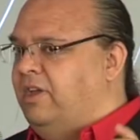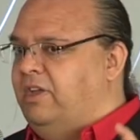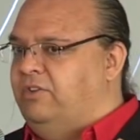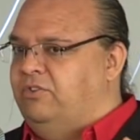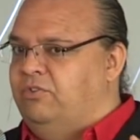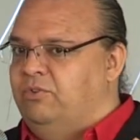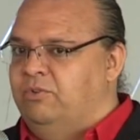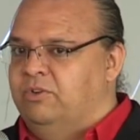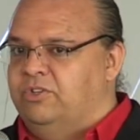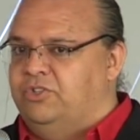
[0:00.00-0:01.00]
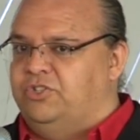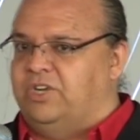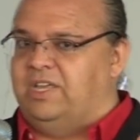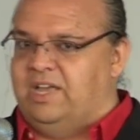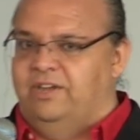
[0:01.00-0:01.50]
into
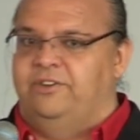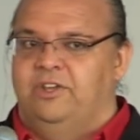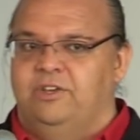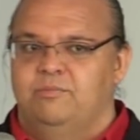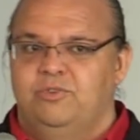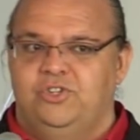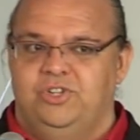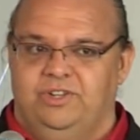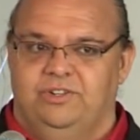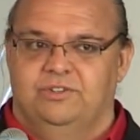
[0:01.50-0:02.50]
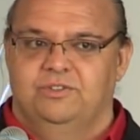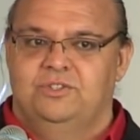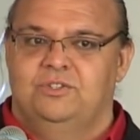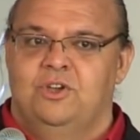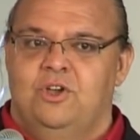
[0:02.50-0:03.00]
gigantic
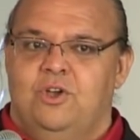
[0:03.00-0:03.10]
machines